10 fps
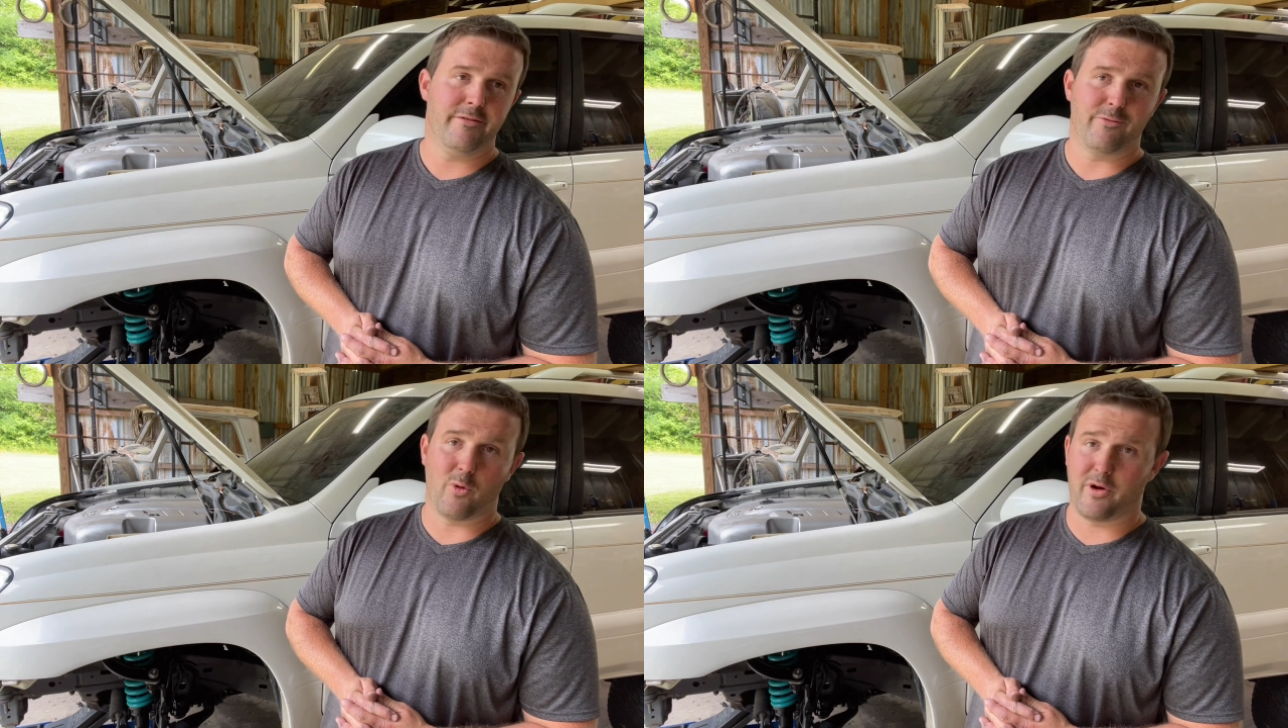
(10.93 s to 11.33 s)

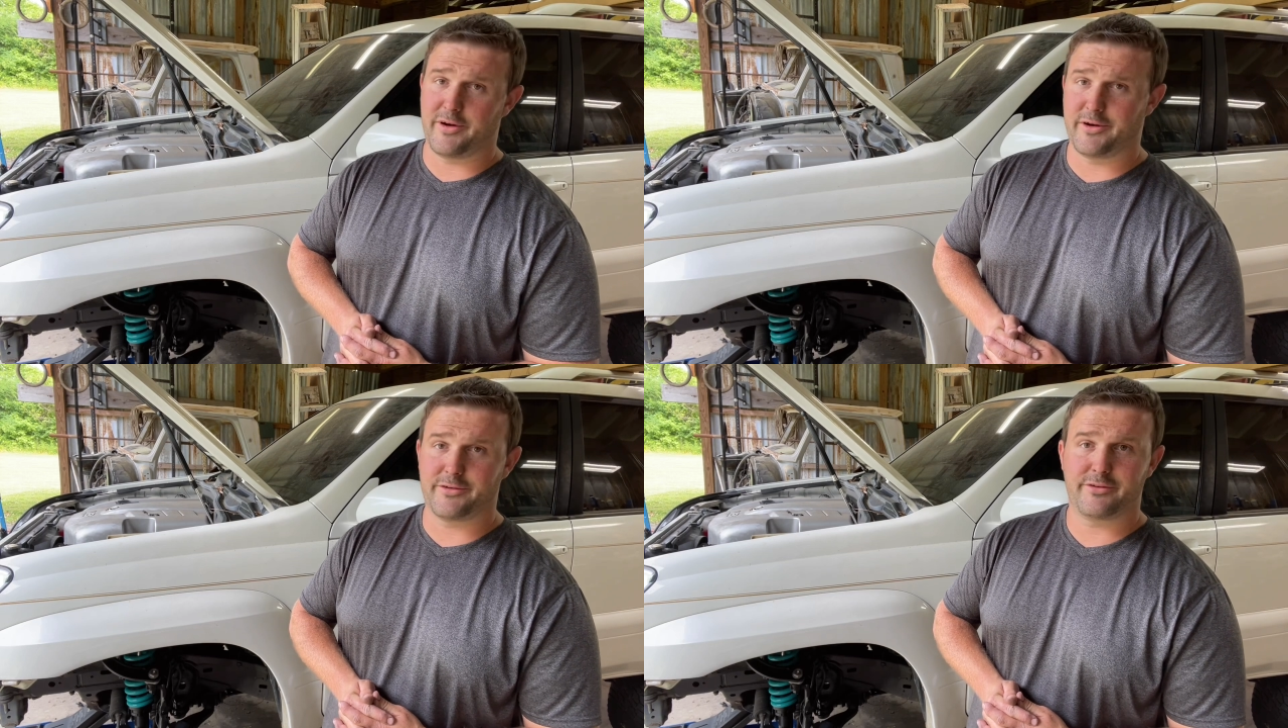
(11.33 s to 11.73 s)

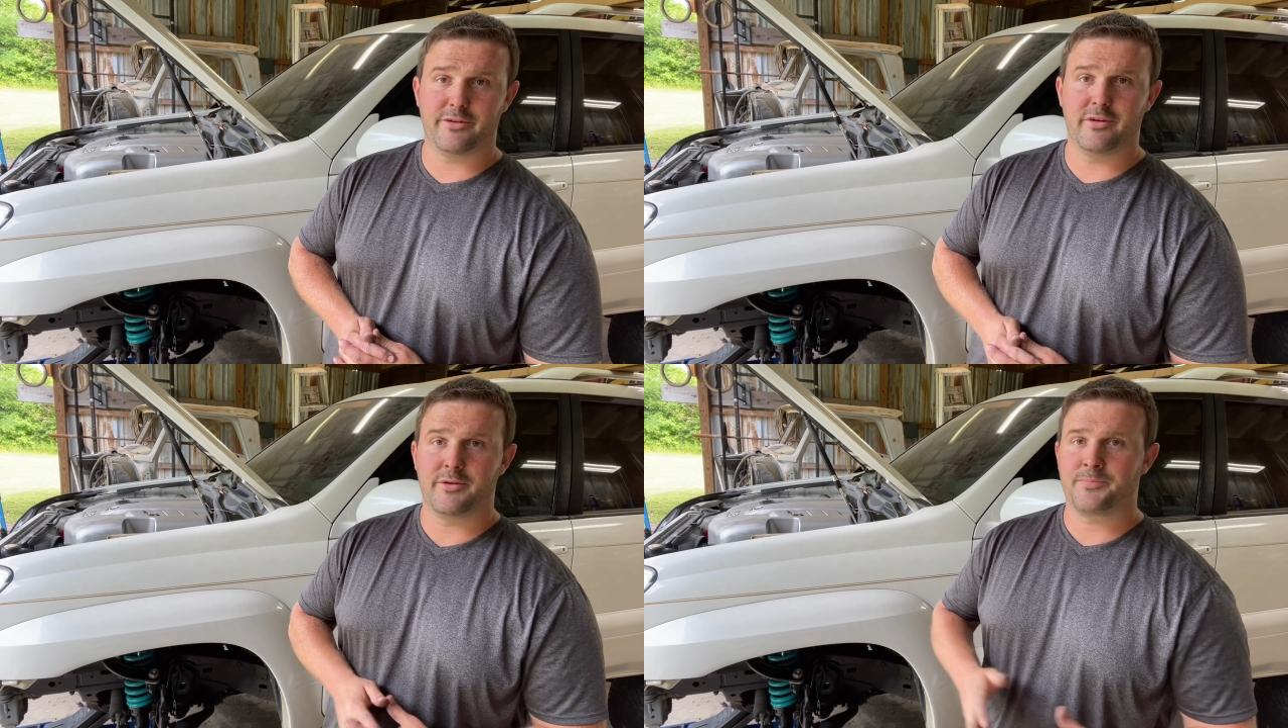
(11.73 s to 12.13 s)
4Runners,
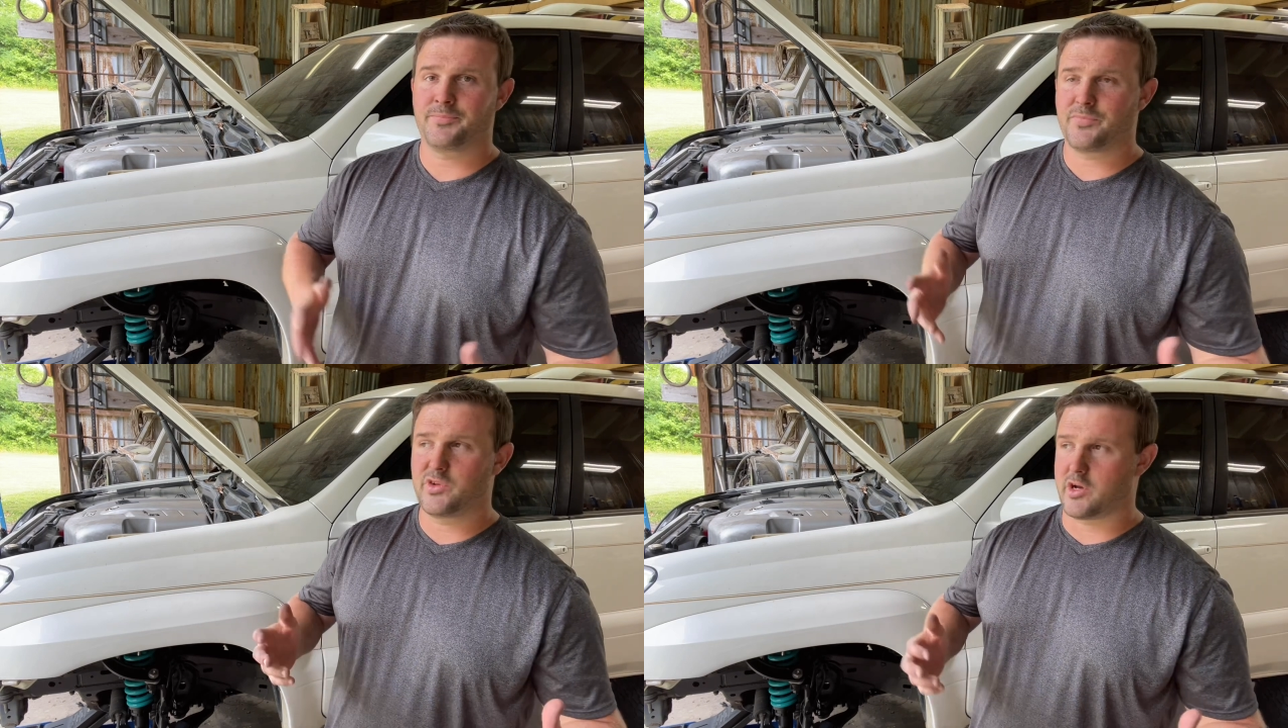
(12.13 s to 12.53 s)

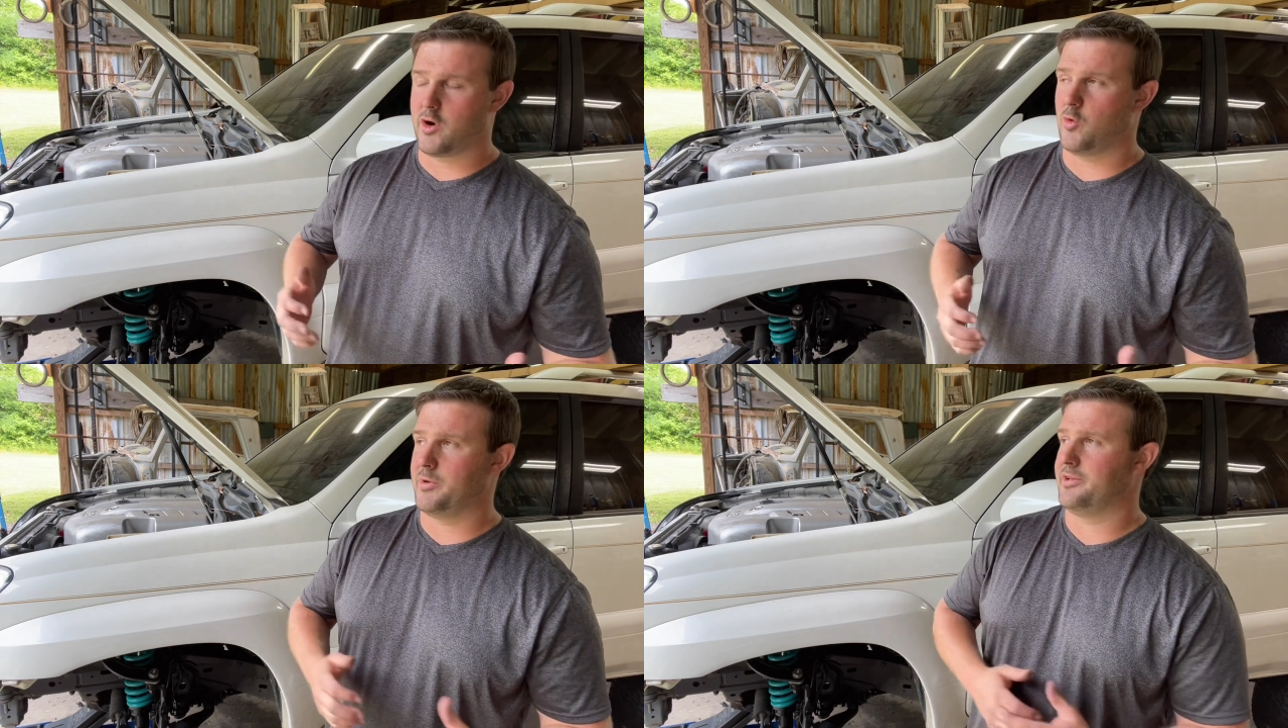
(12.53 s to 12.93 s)

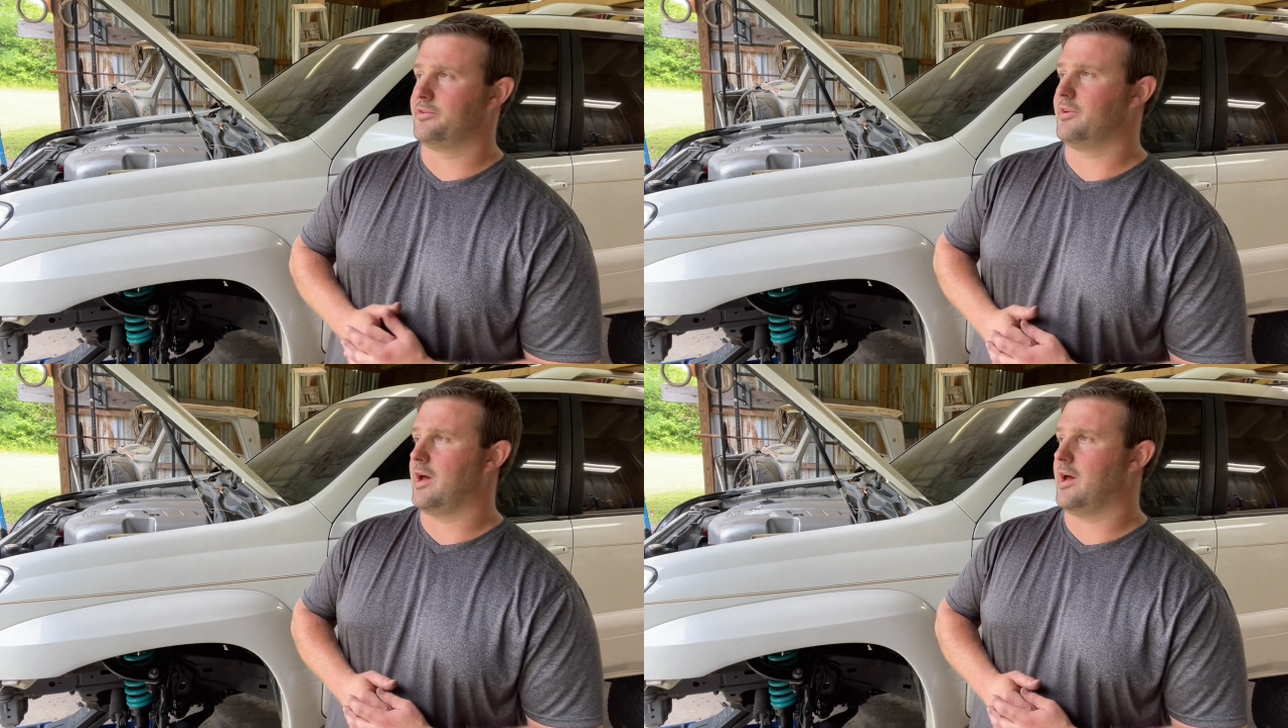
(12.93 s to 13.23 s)
Tacomas.